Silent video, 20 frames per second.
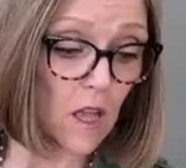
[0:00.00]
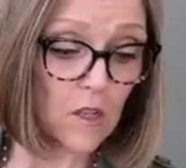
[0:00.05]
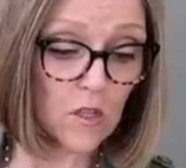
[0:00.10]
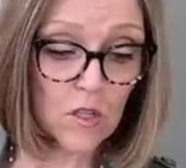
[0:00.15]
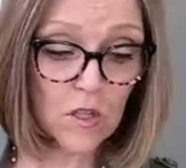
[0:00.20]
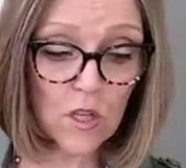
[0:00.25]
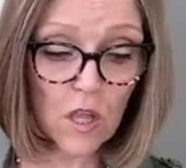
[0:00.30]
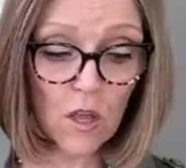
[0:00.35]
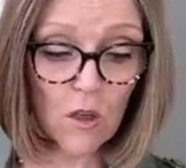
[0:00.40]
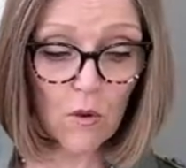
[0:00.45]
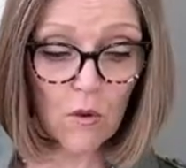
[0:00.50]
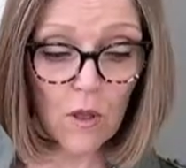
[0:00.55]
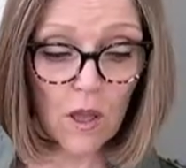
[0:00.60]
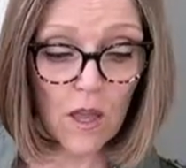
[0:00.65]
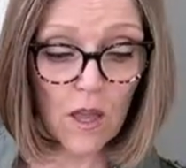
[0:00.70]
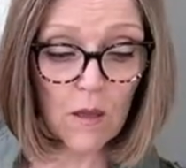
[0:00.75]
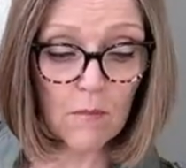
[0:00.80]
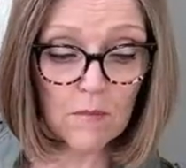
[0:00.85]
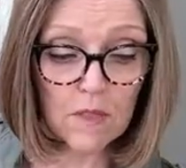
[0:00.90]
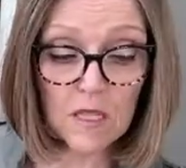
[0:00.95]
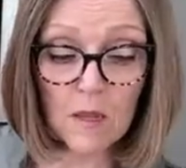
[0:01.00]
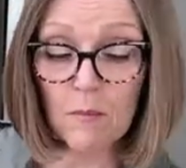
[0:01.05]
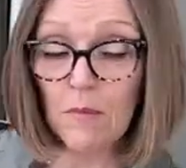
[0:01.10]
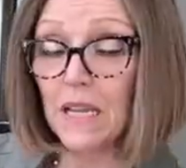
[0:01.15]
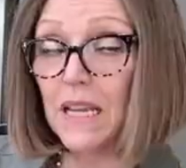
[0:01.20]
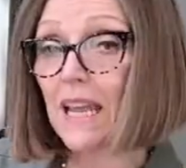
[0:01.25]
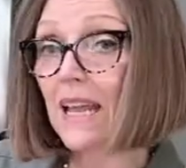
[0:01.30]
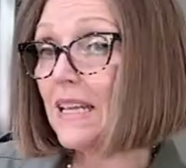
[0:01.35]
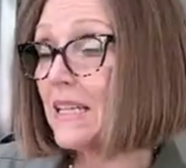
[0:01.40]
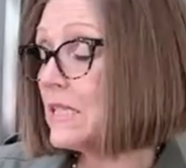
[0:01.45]
So
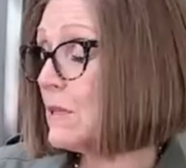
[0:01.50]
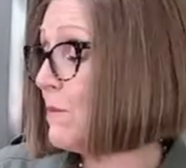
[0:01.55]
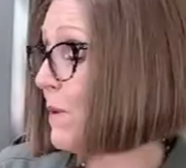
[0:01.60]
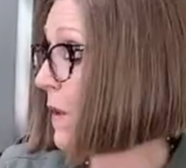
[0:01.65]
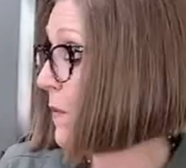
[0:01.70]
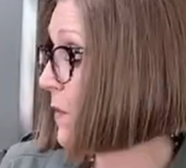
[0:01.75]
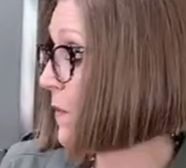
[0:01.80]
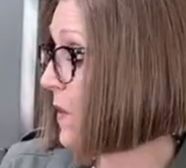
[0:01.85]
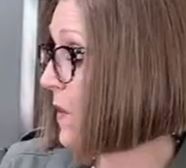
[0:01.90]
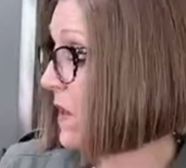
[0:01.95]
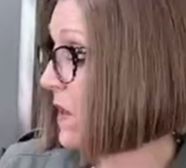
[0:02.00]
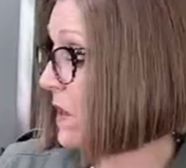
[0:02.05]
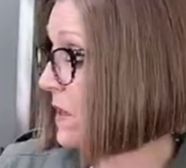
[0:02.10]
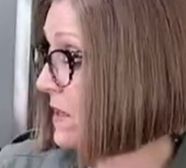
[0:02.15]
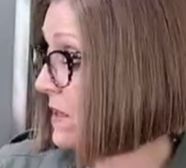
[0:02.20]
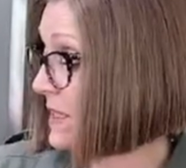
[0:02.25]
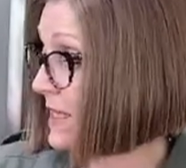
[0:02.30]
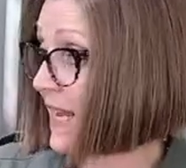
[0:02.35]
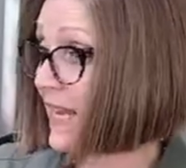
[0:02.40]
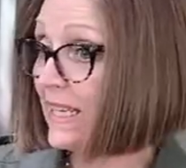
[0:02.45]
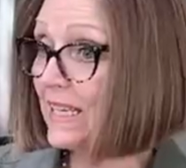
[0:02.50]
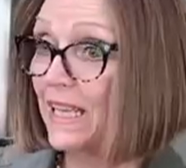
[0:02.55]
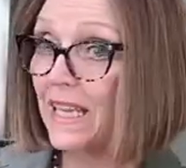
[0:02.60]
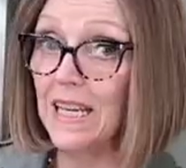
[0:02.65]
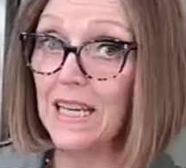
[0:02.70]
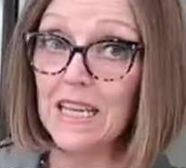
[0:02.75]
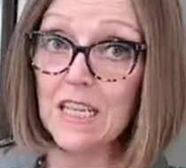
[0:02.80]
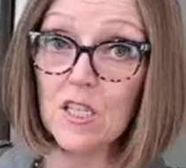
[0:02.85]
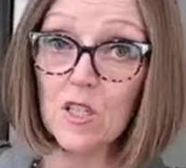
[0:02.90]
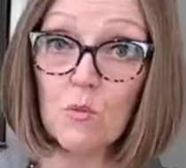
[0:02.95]
somebody asked about the Date
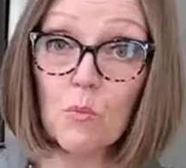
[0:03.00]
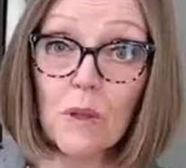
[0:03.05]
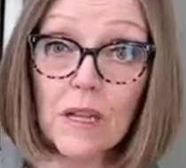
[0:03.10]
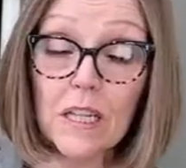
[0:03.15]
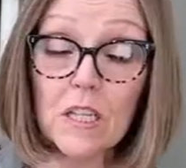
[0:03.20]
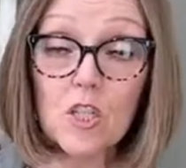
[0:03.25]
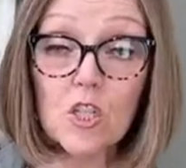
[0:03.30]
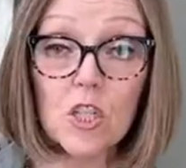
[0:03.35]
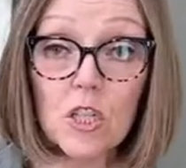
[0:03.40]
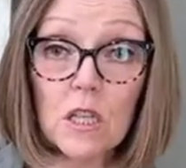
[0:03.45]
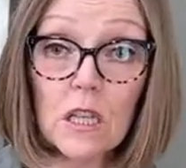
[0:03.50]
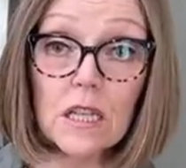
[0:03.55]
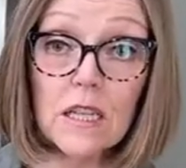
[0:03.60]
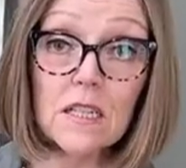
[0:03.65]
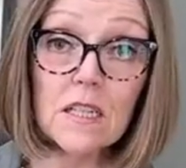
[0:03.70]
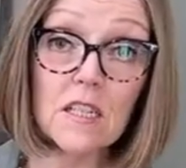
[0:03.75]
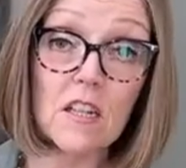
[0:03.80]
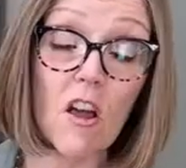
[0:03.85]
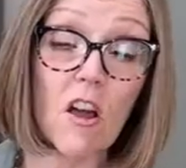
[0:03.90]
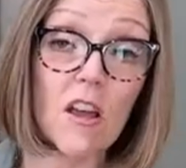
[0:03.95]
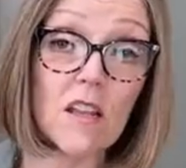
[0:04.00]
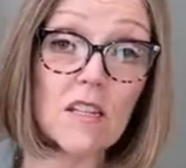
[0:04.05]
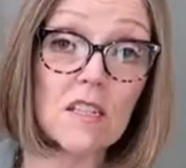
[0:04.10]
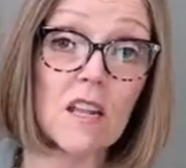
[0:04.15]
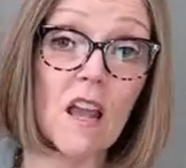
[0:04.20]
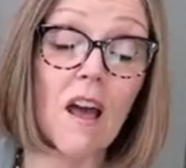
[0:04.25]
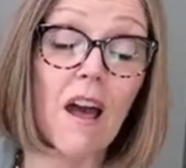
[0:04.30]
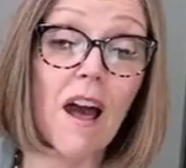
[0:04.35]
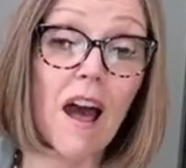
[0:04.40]
Lady sweet chili sauce.